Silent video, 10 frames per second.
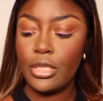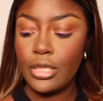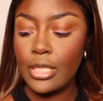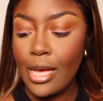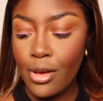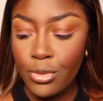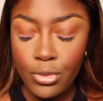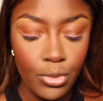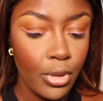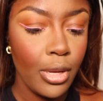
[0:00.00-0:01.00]
Now
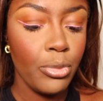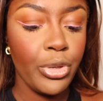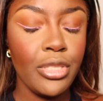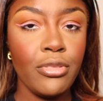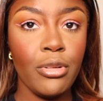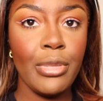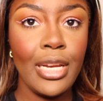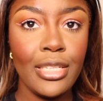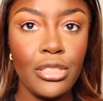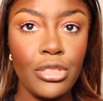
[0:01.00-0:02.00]
I'm waiting for my
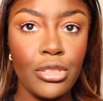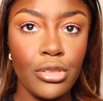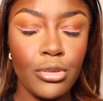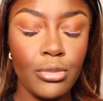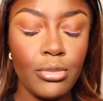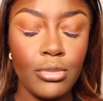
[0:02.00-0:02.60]
lashes to